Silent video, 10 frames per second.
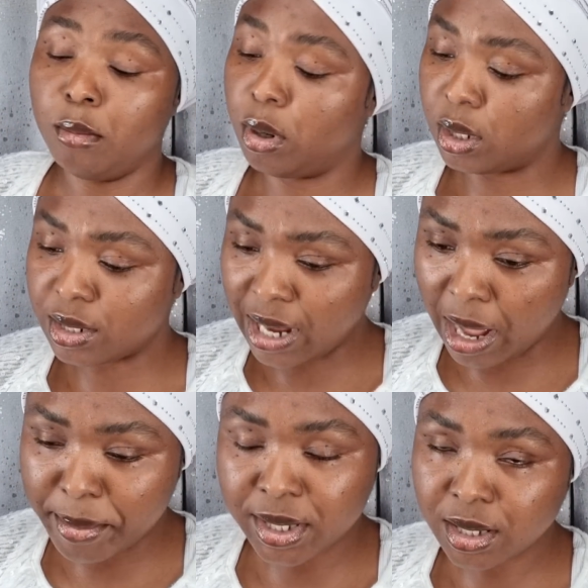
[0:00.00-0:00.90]
But the
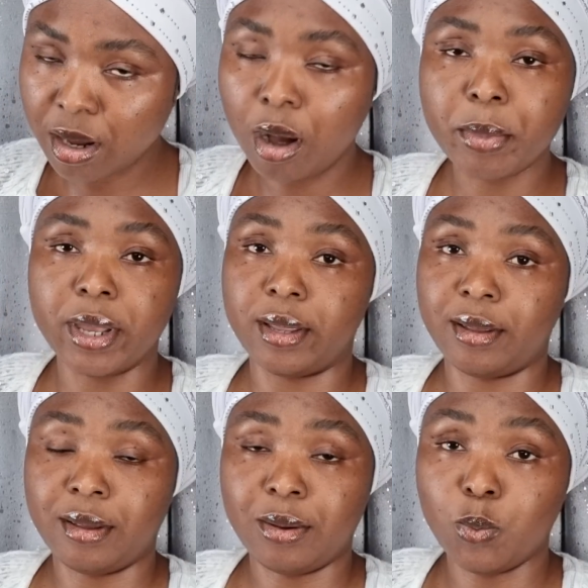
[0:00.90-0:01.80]
time is coming
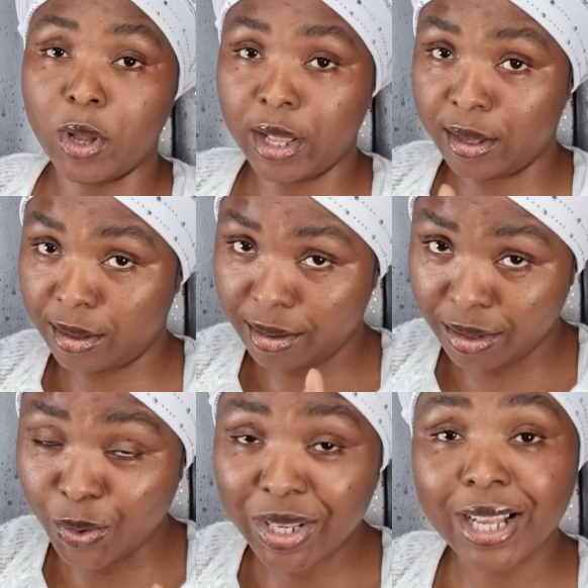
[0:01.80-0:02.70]
when
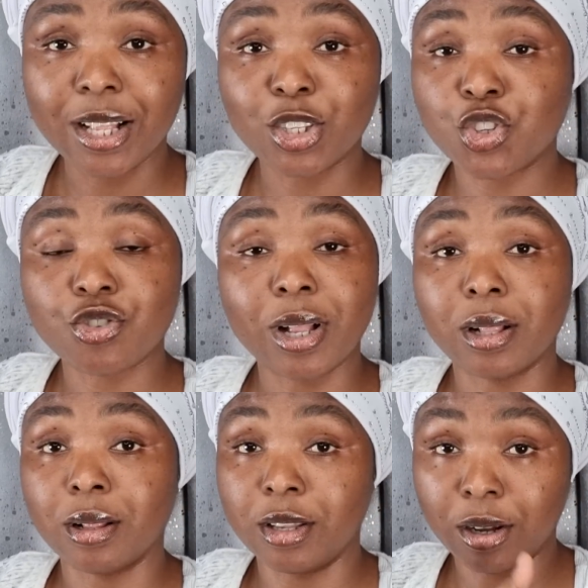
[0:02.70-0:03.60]
you cannot
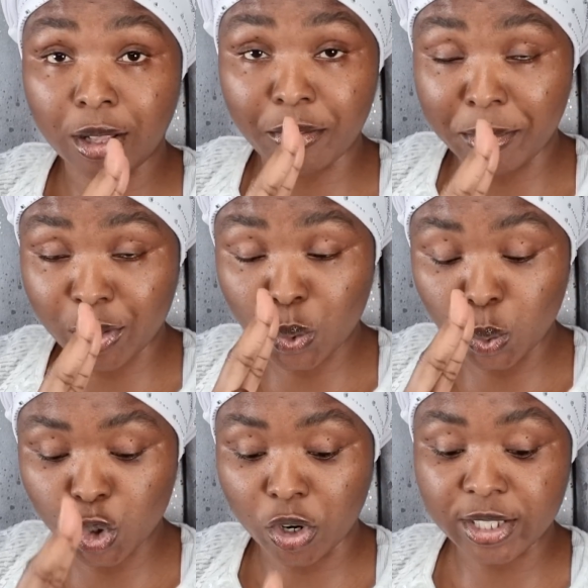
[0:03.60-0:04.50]
struggle. You're gonna make
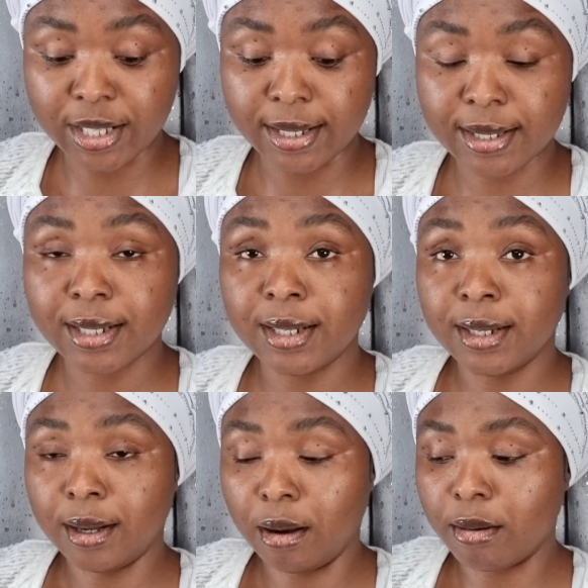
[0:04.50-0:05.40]
two choices,
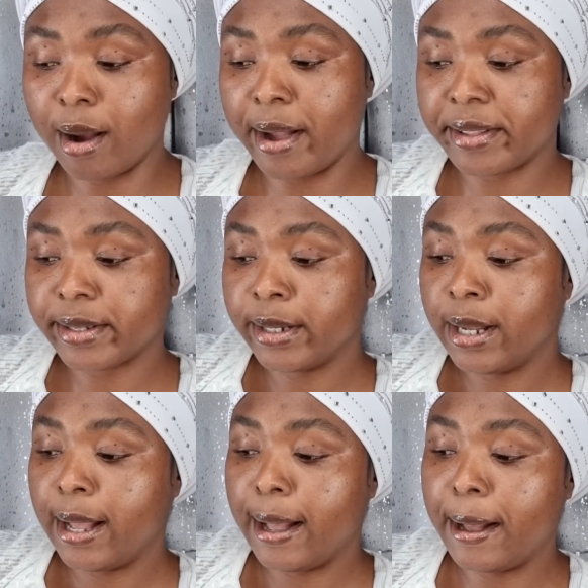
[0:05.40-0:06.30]
all right?
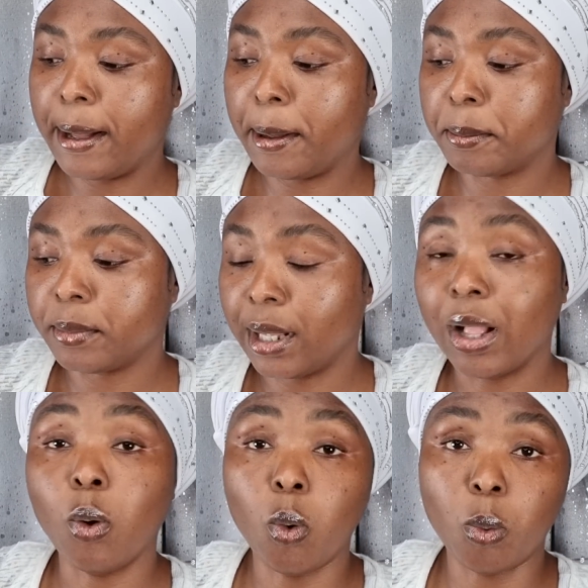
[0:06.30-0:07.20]
And
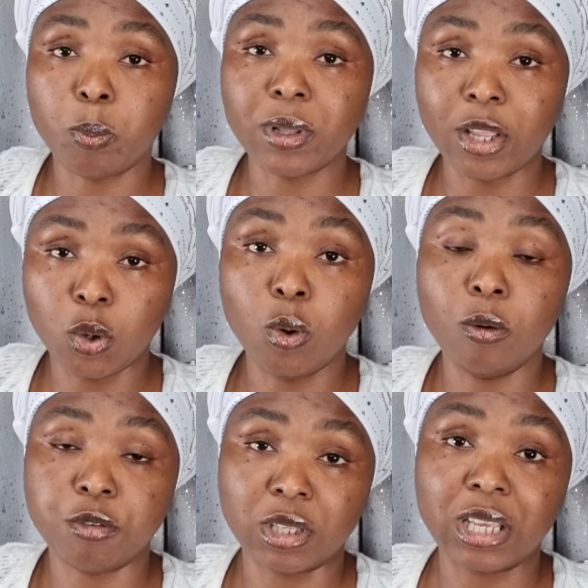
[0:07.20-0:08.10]
I hope that you
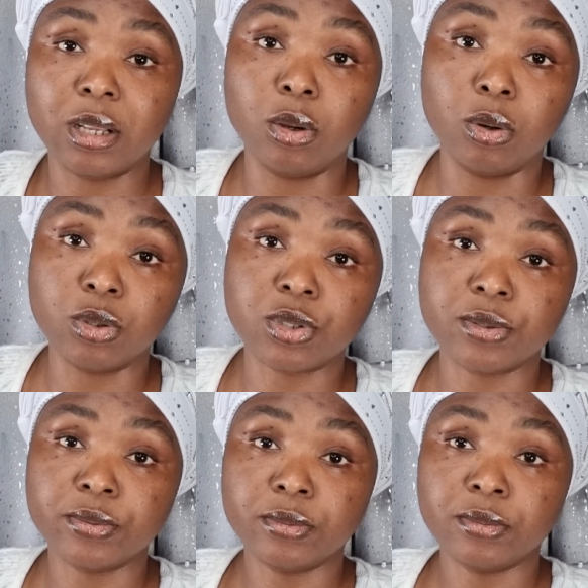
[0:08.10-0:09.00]
go for the gillows.